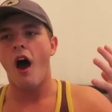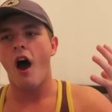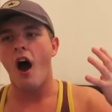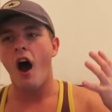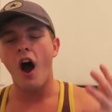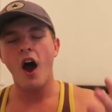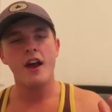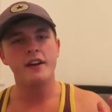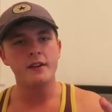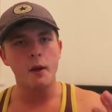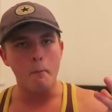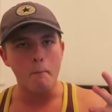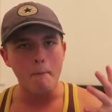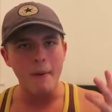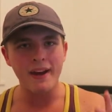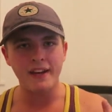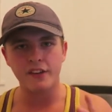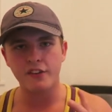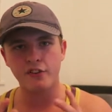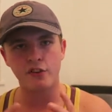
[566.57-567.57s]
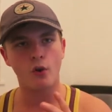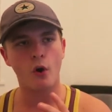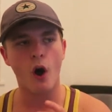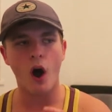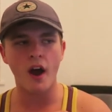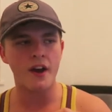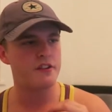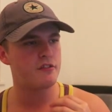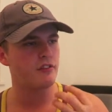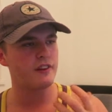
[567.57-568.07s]
I make sure
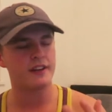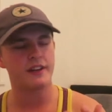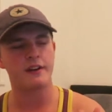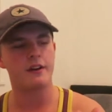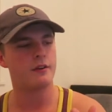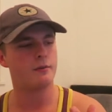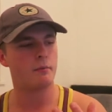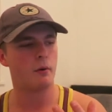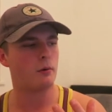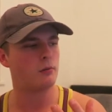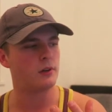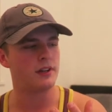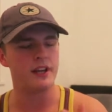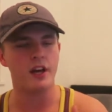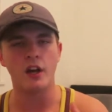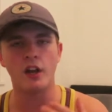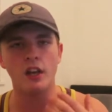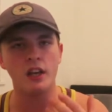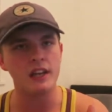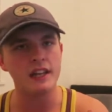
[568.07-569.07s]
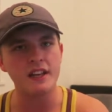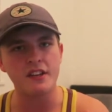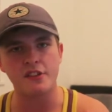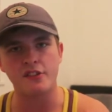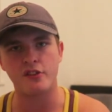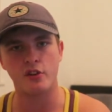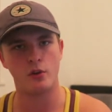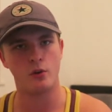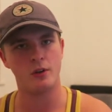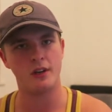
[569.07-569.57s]
I drink probably at
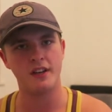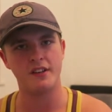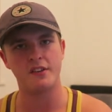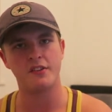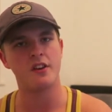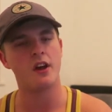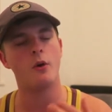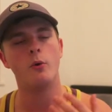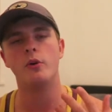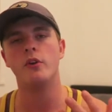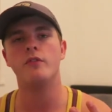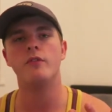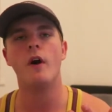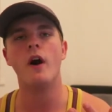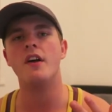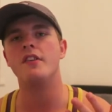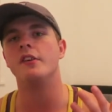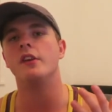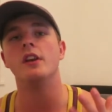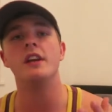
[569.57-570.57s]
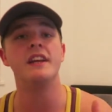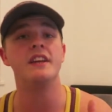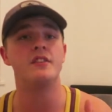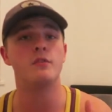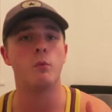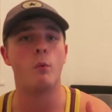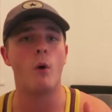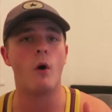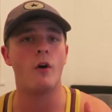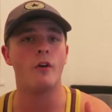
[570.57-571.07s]
least two litres. I would advise at
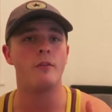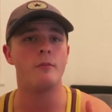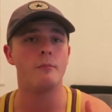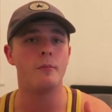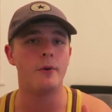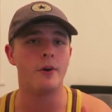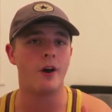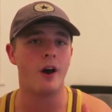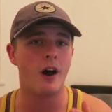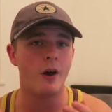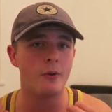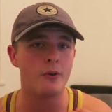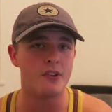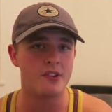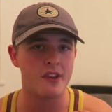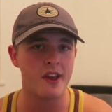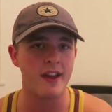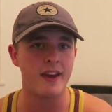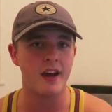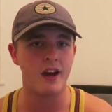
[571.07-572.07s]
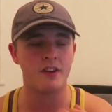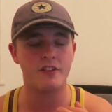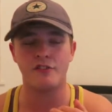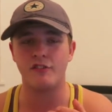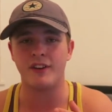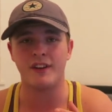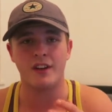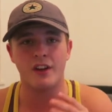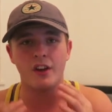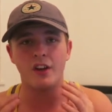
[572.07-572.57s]
least one, but I would say I
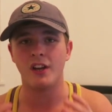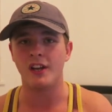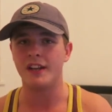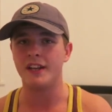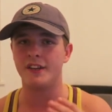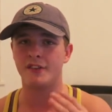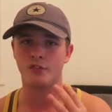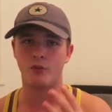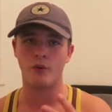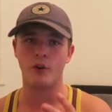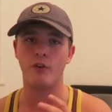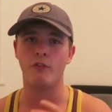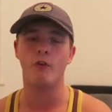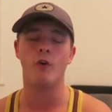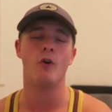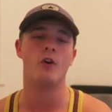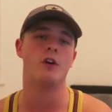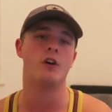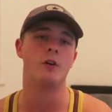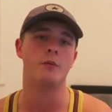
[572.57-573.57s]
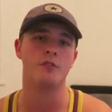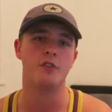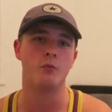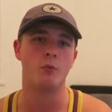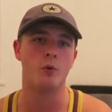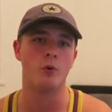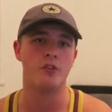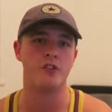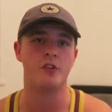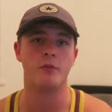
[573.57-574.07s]
drink at least three or four cups
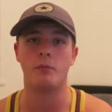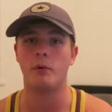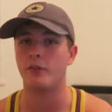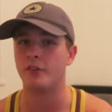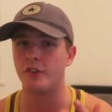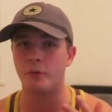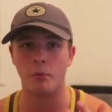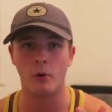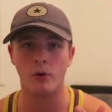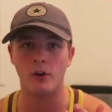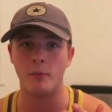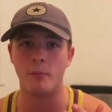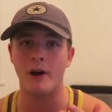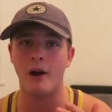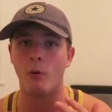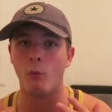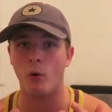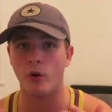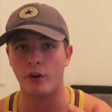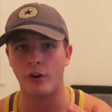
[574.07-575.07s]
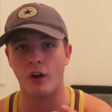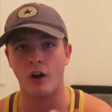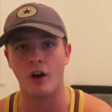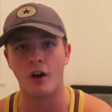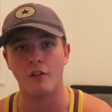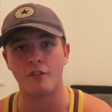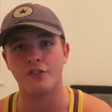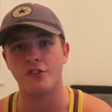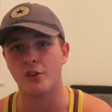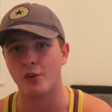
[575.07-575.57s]
of water, so probably about one and a
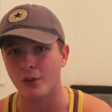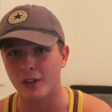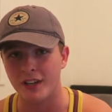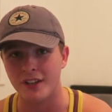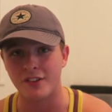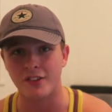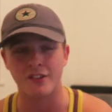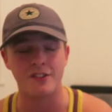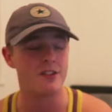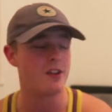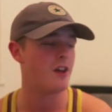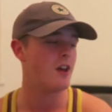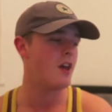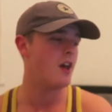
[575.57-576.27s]
half, two litres.